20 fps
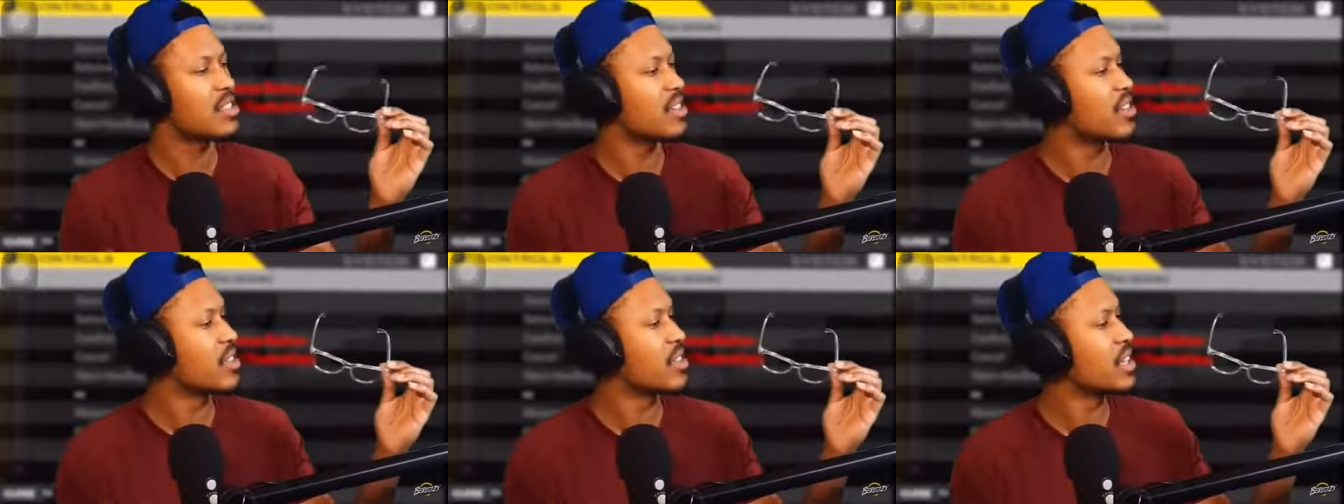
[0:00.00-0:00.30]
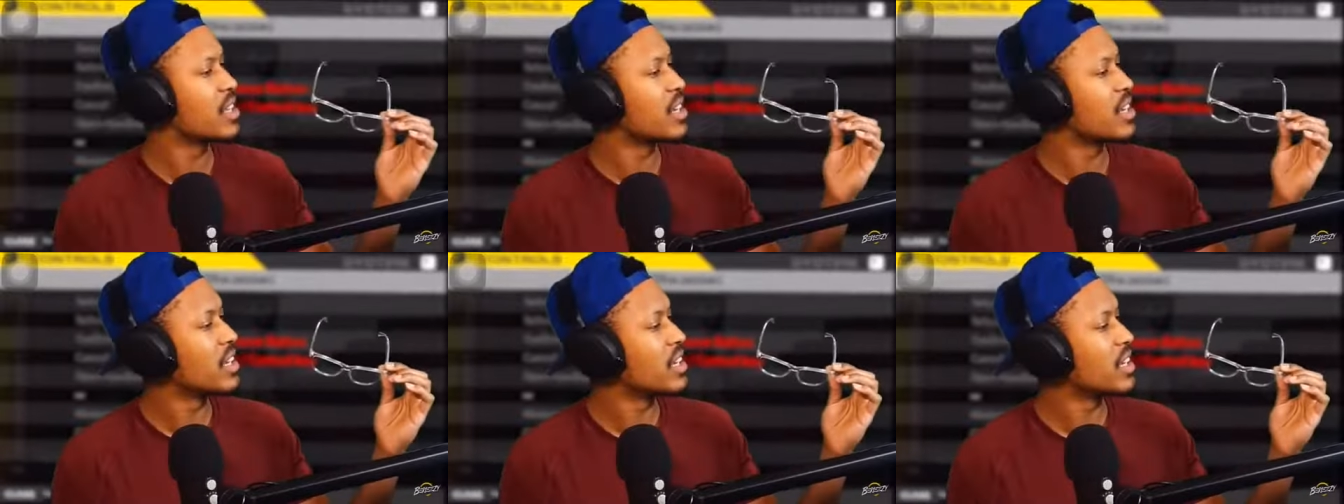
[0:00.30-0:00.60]
are
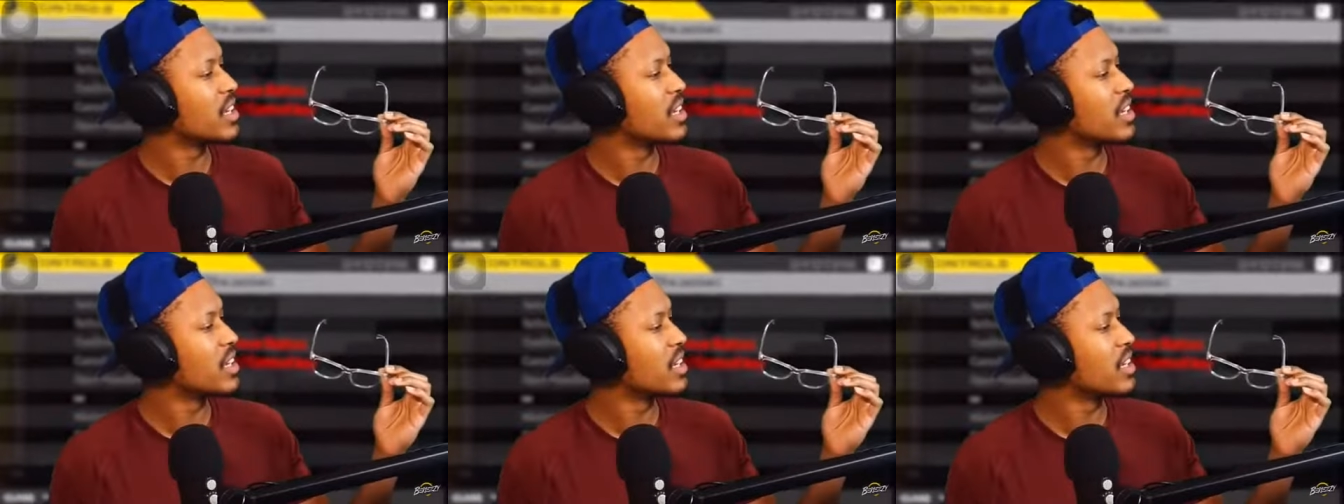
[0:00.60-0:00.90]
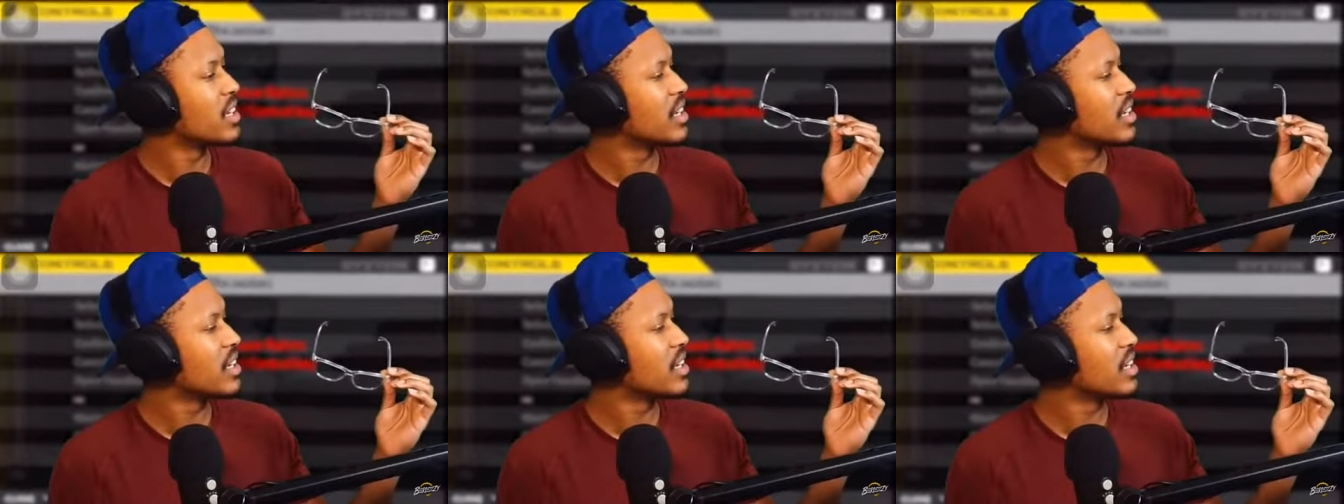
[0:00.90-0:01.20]

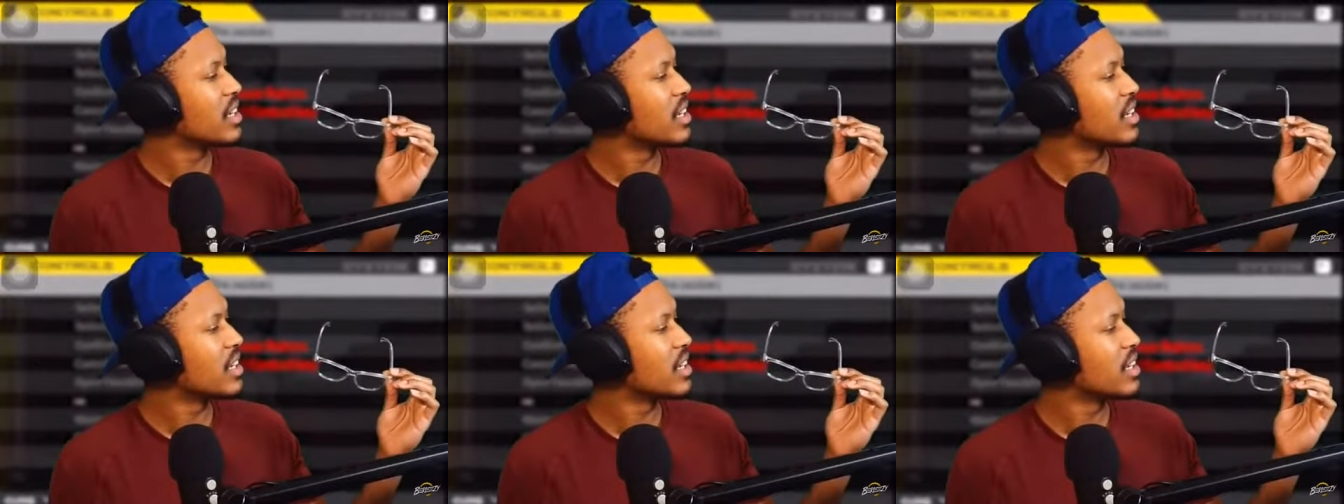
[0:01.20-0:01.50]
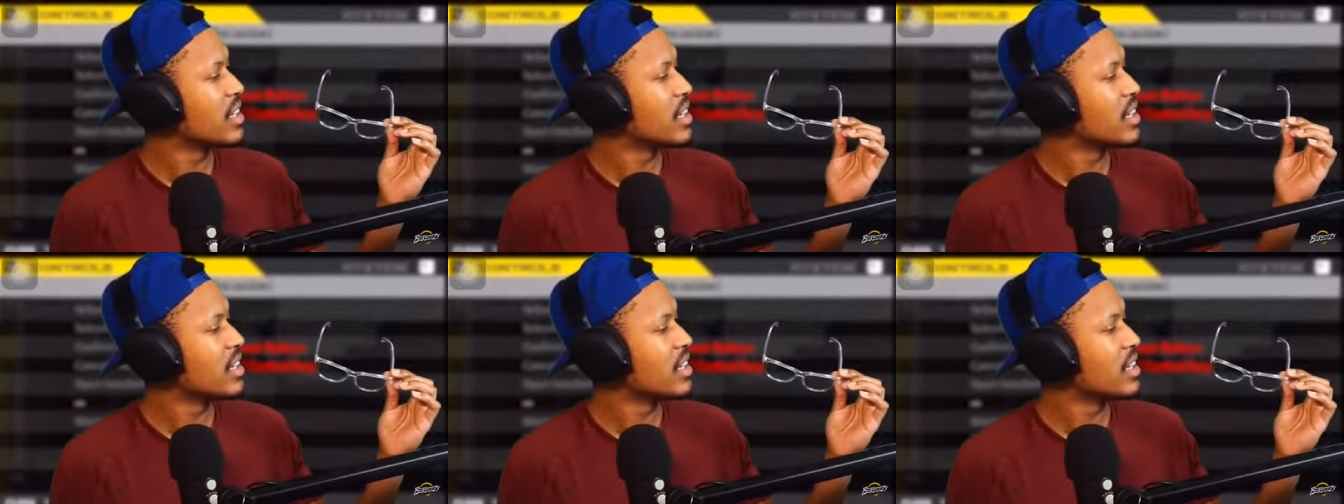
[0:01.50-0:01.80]

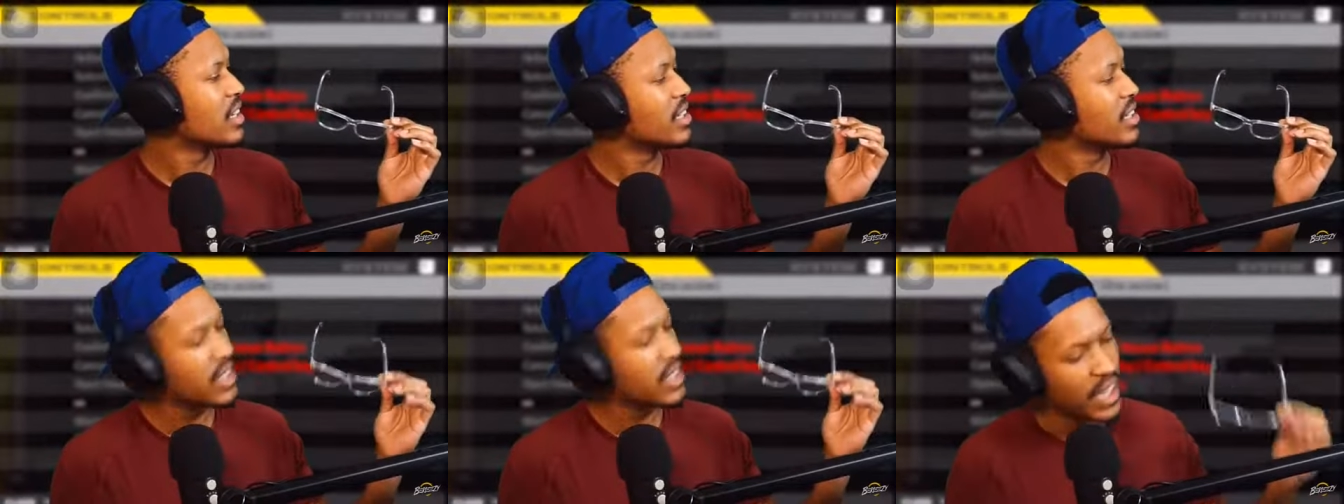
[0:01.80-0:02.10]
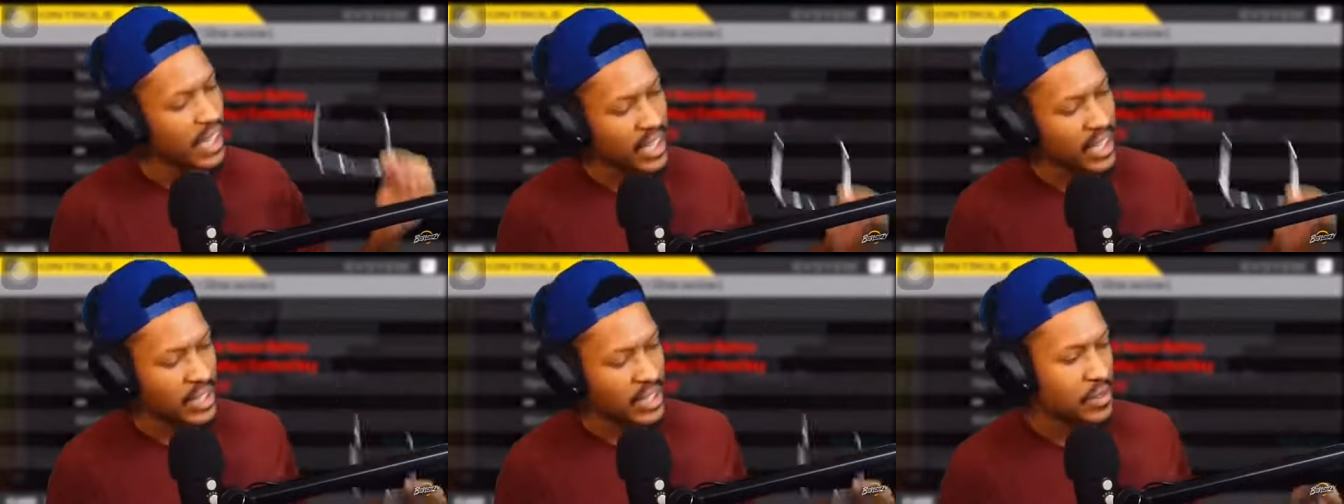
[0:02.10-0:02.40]
the the
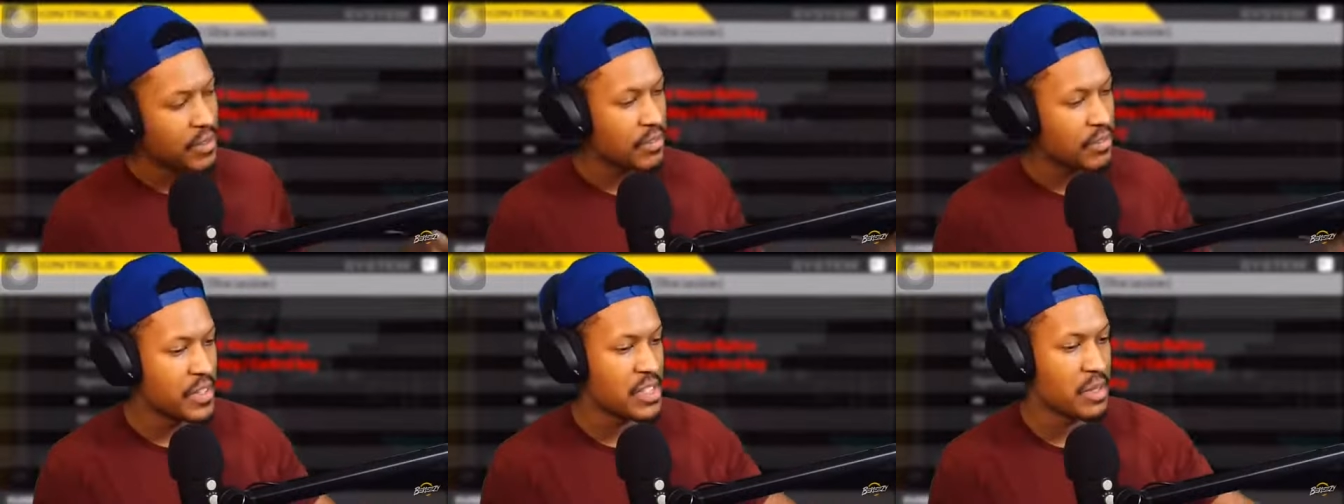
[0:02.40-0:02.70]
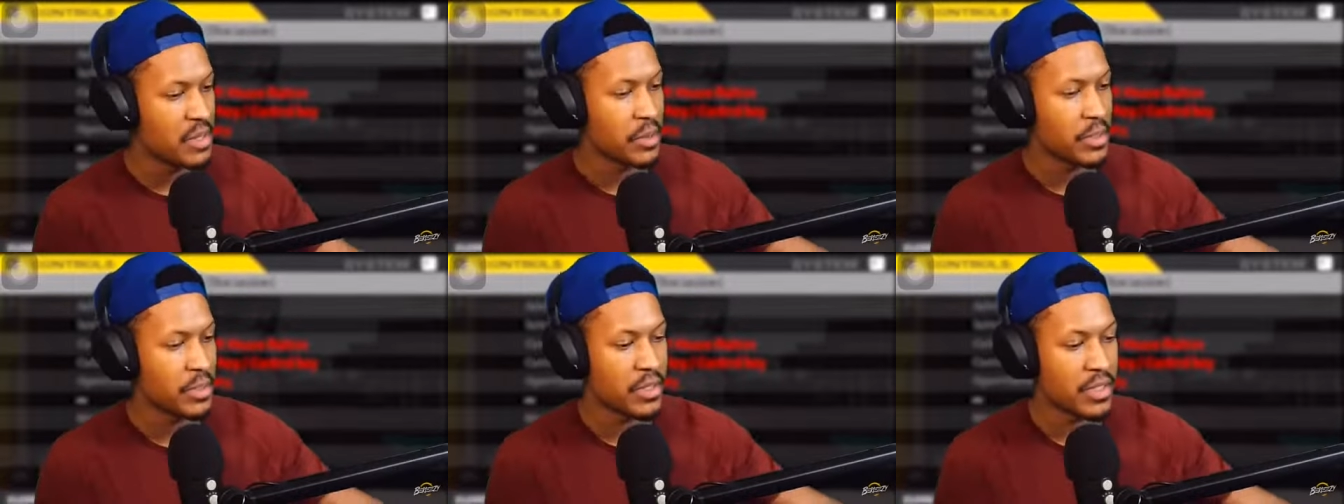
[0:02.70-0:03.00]
Nectar
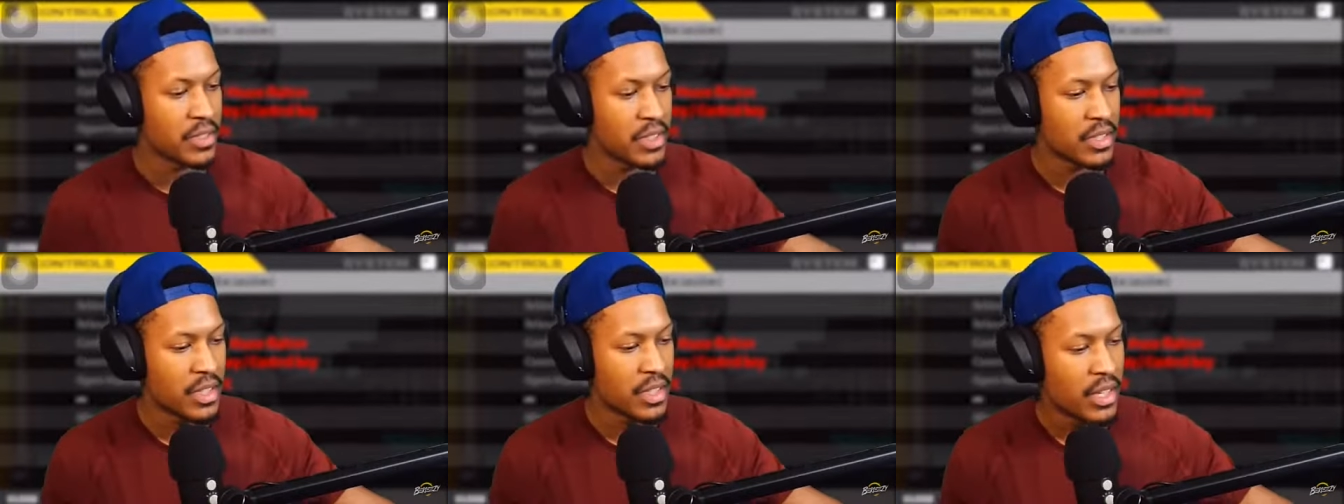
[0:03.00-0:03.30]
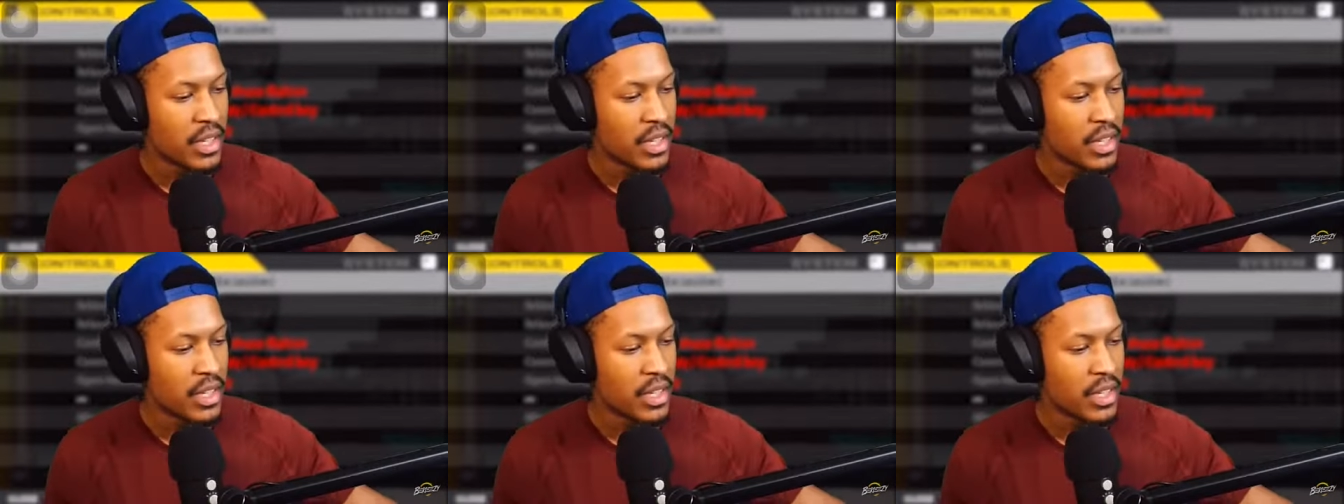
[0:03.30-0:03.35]
Invisibles.